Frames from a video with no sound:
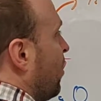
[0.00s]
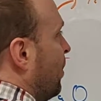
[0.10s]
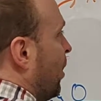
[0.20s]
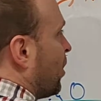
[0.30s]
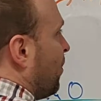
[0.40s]

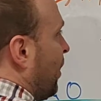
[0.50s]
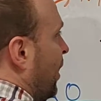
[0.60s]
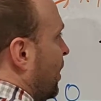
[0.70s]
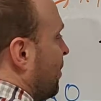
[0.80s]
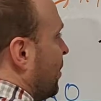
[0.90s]
We
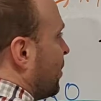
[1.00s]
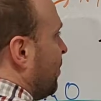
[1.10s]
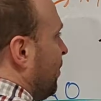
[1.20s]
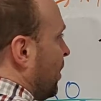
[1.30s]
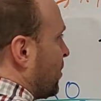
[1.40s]

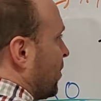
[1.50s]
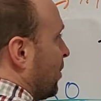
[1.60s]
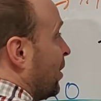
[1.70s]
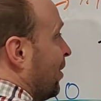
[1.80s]
we